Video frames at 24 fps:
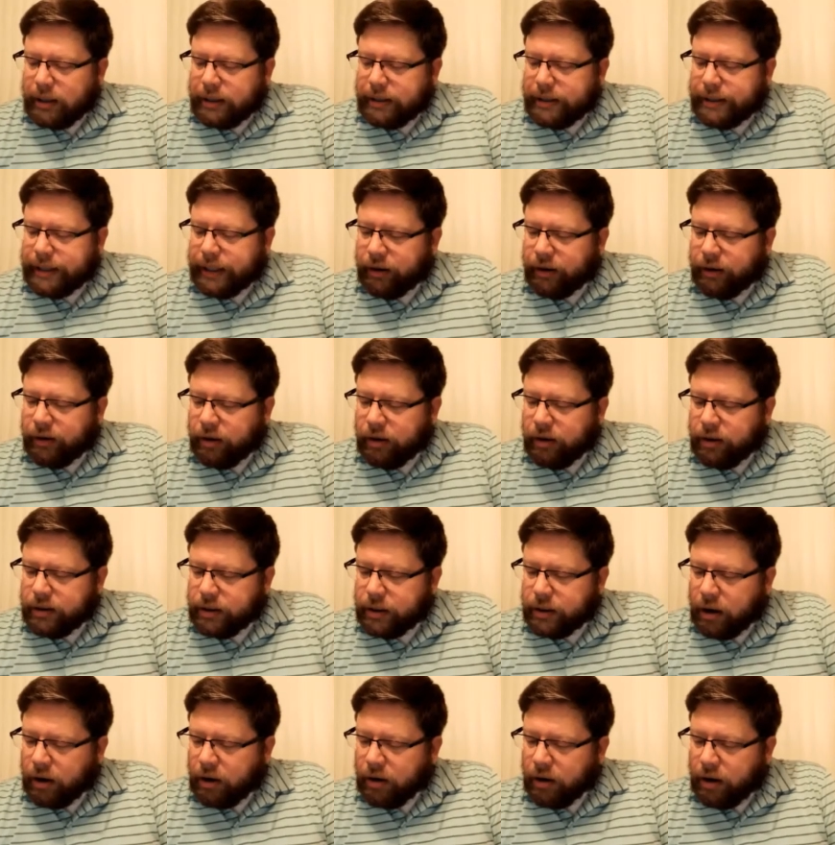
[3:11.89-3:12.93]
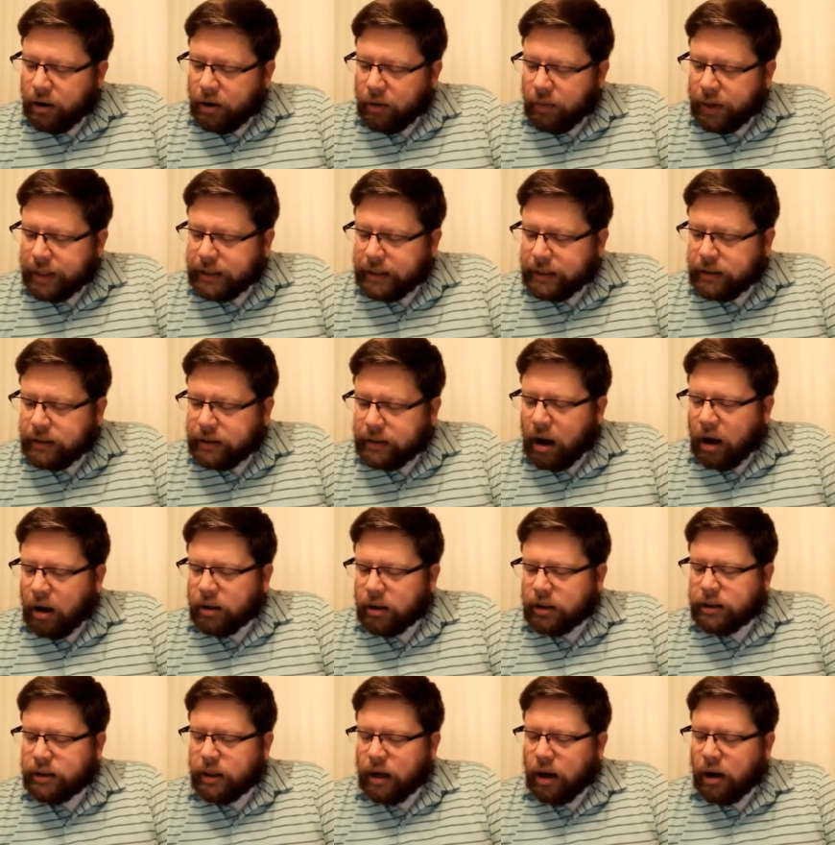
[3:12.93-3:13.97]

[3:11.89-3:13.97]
Sinners are always lost,